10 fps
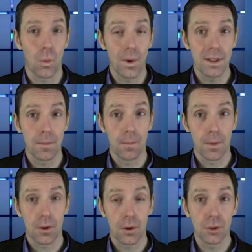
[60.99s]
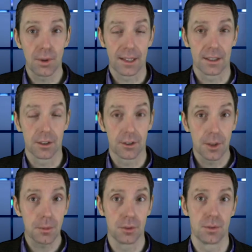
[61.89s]
when you're contracting a
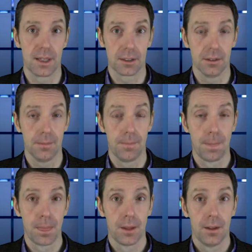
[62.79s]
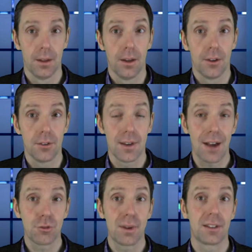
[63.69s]
subcontractor, you
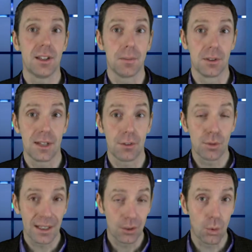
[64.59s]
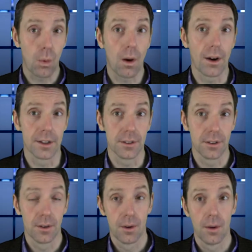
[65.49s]
have to examine, you have to inquire
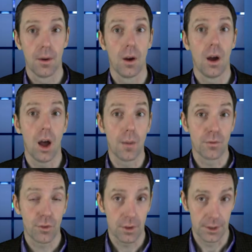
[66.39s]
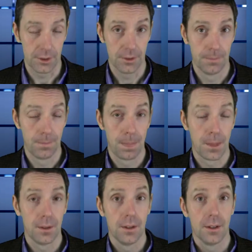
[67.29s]
up front.
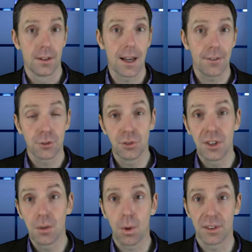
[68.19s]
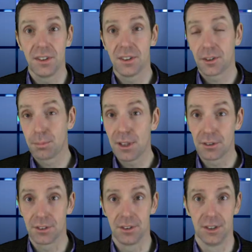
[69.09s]
You have to see what his
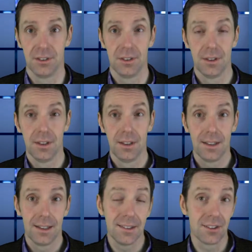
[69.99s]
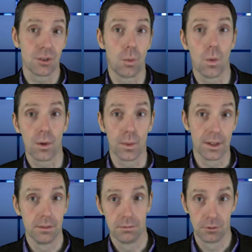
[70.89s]
experiences is. Is it someone with
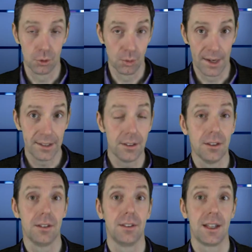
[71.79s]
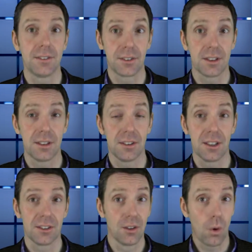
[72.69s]
great safety
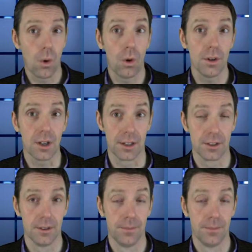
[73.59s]
statistics or not?